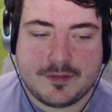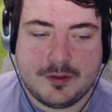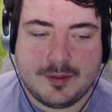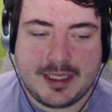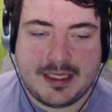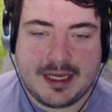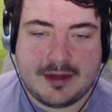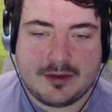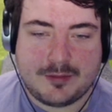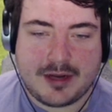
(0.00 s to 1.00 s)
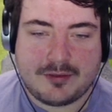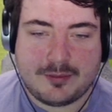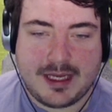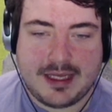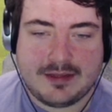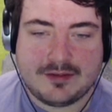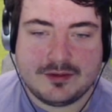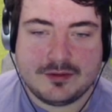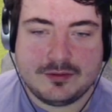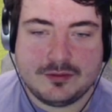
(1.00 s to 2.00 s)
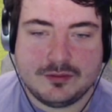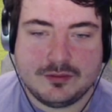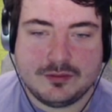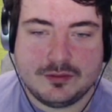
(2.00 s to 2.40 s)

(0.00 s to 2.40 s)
Coming in now to Brathwaite. Miles away from the